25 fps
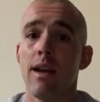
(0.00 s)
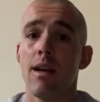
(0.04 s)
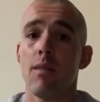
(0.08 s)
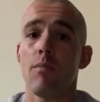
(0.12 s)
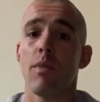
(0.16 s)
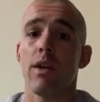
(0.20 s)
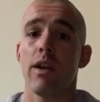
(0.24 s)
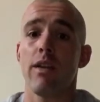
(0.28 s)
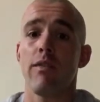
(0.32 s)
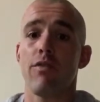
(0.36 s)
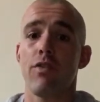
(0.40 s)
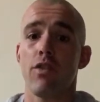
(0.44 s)

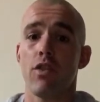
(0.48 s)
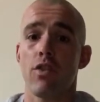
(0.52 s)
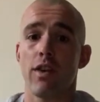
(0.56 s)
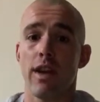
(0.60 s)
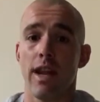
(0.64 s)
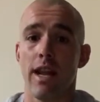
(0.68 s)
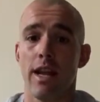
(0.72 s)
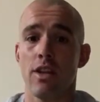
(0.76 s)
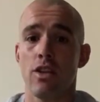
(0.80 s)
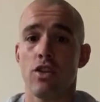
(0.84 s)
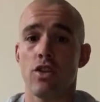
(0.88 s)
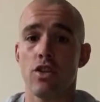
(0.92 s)
But if you're
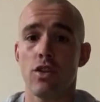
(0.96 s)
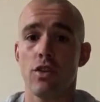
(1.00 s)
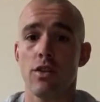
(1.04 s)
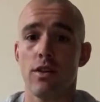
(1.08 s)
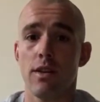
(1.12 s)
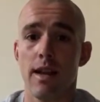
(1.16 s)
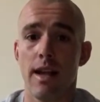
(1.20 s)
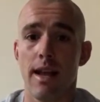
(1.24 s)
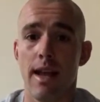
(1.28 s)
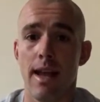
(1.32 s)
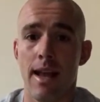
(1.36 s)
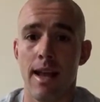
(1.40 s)

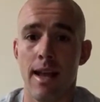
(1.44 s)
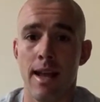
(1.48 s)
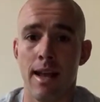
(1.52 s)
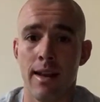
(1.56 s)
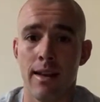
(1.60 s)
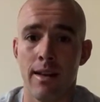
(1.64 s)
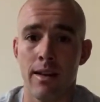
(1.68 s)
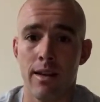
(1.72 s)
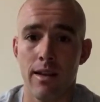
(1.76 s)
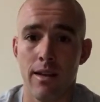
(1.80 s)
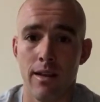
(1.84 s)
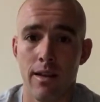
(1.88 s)
injured
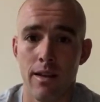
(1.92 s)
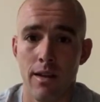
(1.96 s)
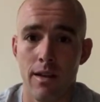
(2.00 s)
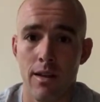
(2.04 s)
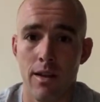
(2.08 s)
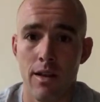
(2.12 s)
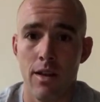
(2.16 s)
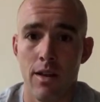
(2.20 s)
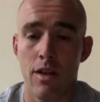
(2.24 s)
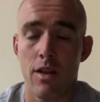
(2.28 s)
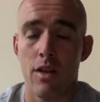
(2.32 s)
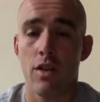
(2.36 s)
and
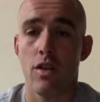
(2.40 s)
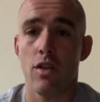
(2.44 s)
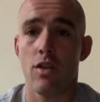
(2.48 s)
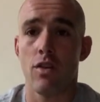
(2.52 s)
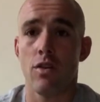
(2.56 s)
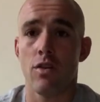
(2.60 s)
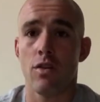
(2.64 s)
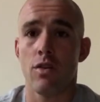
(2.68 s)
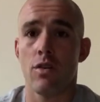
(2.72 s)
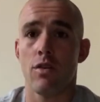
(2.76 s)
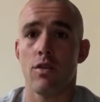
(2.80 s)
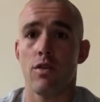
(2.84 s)

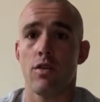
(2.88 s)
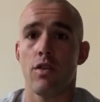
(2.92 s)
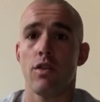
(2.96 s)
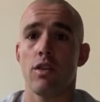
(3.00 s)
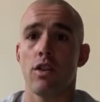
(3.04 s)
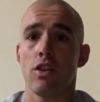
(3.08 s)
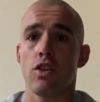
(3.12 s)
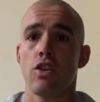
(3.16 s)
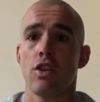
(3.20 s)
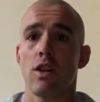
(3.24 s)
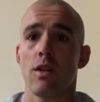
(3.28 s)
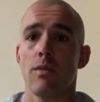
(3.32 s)
you're you're
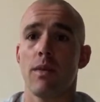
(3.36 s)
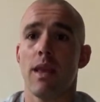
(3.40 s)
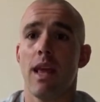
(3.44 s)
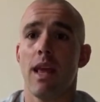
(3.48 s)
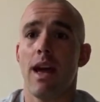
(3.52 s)
legitimately